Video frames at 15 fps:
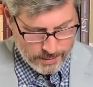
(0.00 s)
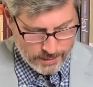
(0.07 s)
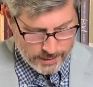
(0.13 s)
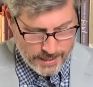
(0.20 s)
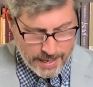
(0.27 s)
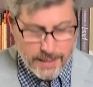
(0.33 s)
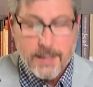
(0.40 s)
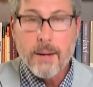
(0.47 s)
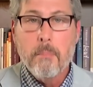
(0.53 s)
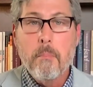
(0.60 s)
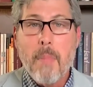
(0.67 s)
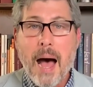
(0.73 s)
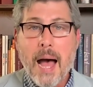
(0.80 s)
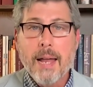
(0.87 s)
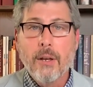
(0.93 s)
said to
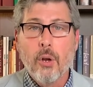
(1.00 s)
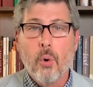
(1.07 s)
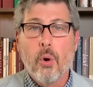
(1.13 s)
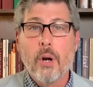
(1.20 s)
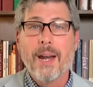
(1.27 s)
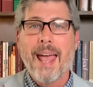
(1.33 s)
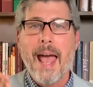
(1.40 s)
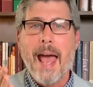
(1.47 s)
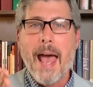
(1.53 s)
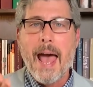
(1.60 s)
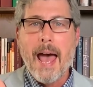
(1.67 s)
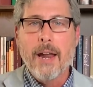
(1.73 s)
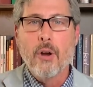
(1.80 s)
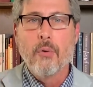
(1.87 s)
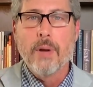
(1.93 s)
my Lord
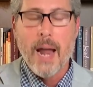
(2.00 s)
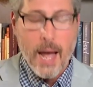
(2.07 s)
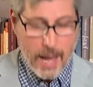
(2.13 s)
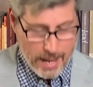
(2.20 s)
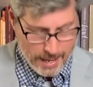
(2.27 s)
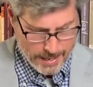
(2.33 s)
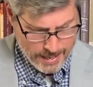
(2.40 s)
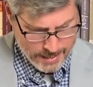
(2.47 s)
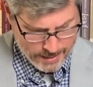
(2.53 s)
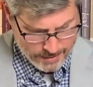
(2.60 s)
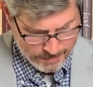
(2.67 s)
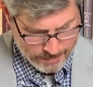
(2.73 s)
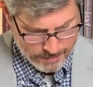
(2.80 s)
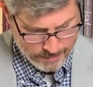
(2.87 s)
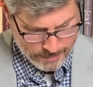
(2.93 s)
Adonai,
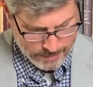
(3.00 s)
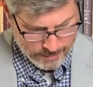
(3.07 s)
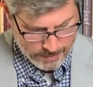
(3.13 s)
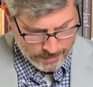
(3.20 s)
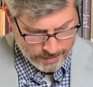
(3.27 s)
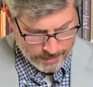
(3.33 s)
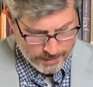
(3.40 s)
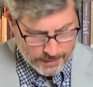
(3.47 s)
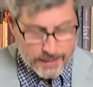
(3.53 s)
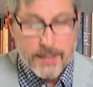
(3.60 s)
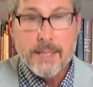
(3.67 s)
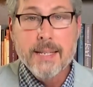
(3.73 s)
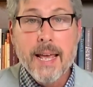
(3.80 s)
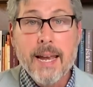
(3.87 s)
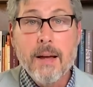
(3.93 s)

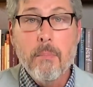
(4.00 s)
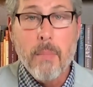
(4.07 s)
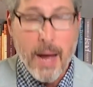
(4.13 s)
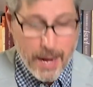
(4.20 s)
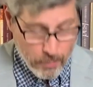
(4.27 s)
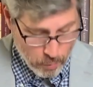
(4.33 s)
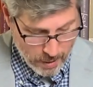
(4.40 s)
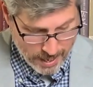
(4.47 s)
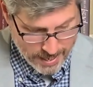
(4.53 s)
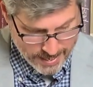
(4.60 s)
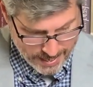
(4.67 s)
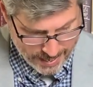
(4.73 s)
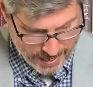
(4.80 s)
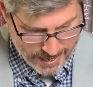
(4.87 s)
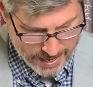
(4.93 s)
sit at my
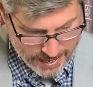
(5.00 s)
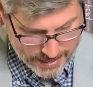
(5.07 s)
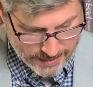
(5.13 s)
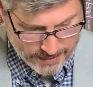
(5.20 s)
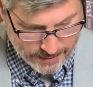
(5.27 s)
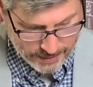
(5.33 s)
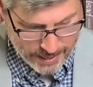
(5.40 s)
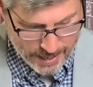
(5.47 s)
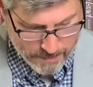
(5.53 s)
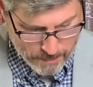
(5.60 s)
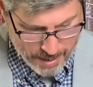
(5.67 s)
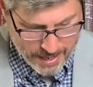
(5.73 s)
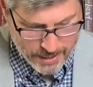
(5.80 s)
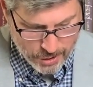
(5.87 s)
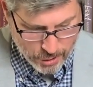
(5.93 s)
right hand till I
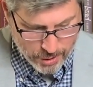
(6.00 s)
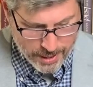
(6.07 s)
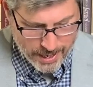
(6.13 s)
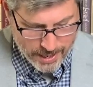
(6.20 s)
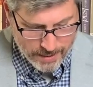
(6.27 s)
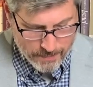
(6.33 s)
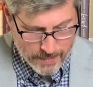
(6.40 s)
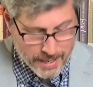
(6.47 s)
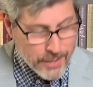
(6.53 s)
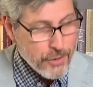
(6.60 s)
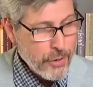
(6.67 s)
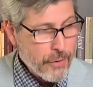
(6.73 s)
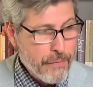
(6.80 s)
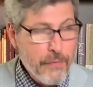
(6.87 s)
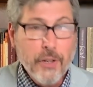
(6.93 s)
make your
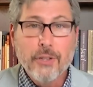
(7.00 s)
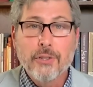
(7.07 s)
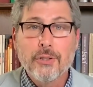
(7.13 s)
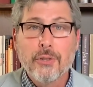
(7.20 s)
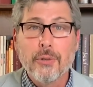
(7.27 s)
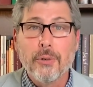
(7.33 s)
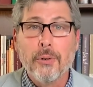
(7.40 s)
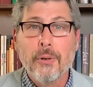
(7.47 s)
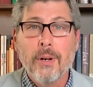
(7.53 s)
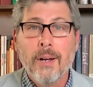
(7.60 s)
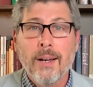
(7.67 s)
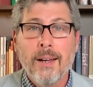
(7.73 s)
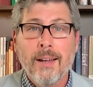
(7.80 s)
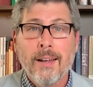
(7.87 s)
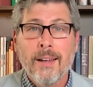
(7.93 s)
enemies your footstool.
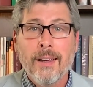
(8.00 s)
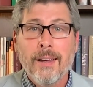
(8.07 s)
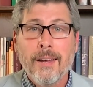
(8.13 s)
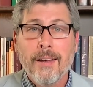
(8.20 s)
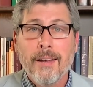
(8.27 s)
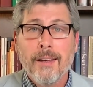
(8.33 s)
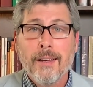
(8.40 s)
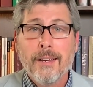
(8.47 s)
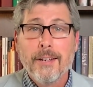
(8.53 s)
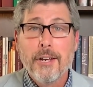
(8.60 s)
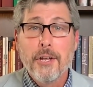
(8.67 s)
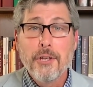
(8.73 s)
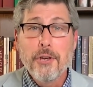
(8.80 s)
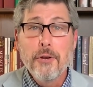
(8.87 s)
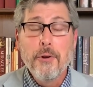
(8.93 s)

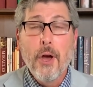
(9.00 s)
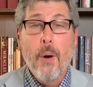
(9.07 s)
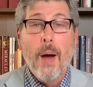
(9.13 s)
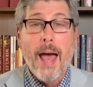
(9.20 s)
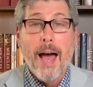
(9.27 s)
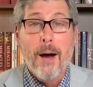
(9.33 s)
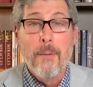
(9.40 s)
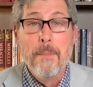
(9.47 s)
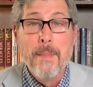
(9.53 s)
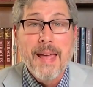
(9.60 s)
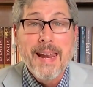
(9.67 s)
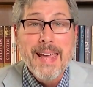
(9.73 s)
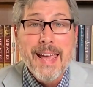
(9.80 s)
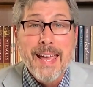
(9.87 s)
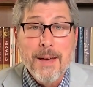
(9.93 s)
Do you know how
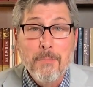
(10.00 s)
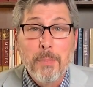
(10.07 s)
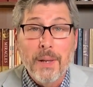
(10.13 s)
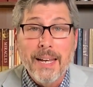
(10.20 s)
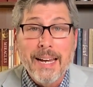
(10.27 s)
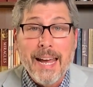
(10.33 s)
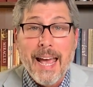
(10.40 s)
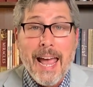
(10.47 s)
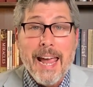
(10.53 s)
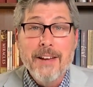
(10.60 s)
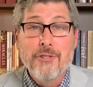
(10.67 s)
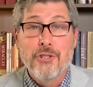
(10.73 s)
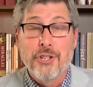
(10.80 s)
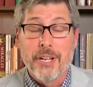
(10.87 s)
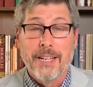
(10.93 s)
many
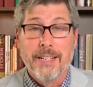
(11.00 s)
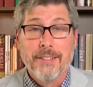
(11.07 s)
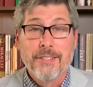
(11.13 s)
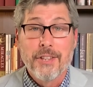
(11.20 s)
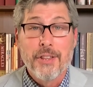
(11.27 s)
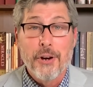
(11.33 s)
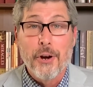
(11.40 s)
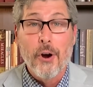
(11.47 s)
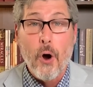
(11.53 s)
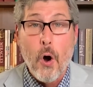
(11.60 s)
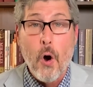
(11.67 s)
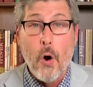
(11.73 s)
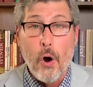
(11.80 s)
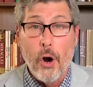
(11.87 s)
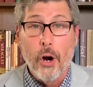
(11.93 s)
implications there
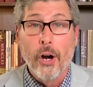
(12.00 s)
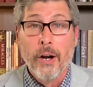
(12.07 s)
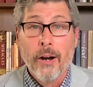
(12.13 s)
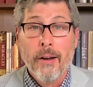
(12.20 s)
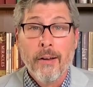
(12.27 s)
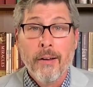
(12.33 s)
are